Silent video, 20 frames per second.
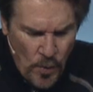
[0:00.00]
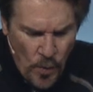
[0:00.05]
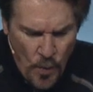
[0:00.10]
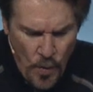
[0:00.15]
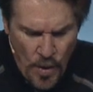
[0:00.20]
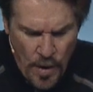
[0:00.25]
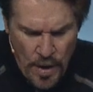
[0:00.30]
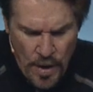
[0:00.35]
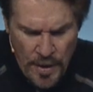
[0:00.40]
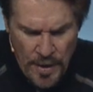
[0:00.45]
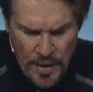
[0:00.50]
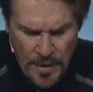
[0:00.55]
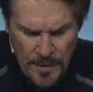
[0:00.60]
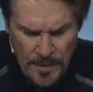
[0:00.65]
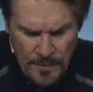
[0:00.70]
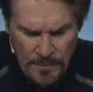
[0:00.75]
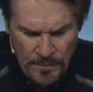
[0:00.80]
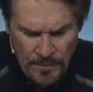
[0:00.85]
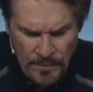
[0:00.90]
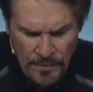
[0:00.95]
word.
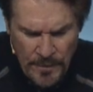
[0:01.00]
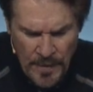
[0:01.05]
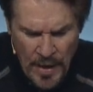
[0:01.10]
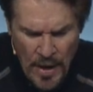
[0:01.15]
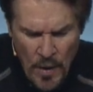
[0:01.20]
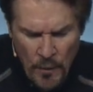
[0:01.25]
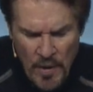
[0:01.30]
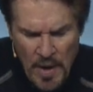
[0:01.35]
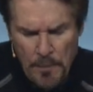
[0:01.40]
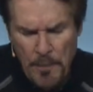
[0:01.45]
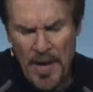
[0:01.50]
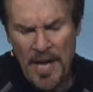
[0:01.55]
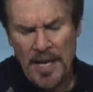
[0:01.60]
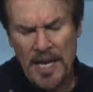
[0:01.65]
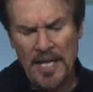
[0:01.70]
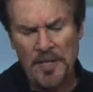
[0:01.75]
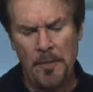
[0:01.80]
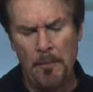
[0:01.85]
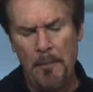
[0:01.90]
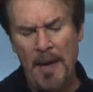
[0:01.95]
Repent
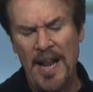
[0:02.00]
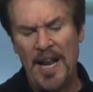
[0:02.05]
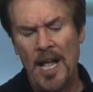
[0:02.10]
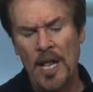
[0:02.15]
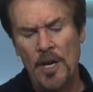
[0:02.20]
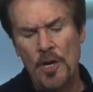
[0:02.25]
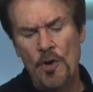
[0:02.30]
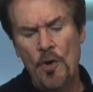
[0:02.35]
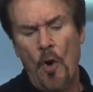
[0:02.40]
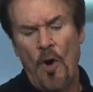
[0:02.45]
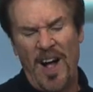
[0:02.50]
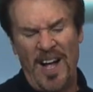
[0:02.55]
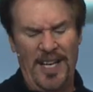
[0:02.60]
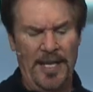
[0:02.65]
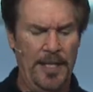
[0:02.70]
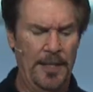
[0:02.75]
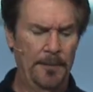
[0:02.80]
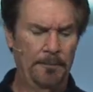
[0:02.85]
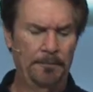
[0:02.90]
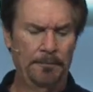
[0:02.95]
is metanoia.
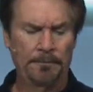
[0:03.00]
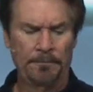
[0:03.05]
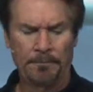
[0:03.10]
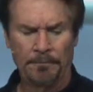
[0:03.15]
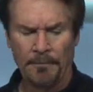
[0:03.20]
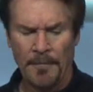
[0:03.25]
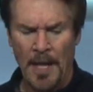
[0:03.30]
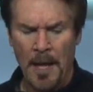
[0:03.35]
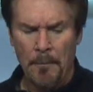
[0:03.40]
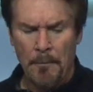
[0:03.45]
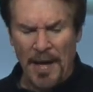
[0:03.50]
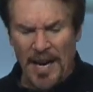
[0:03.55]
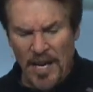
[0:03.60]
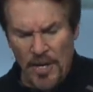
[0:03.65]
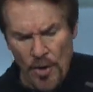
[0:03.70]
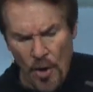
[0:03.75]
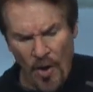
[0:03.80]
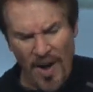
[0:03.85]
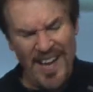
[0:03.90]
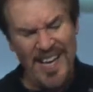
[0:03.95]

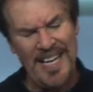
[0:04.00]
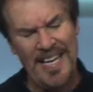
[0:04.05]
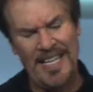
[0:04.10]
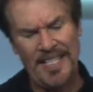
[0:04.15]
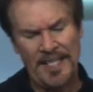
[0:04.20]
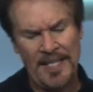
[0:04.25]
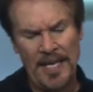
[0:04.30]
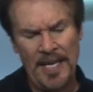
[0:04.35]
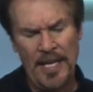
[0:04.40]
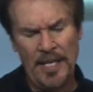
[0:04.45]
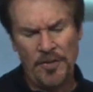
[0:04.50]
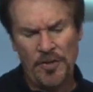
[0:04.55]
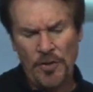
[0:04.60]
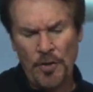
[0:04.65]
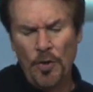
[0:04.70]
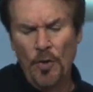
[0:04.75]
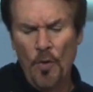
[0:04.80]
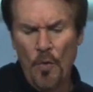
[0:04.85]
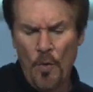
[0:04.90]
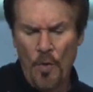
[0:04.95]
Metanoia is, is two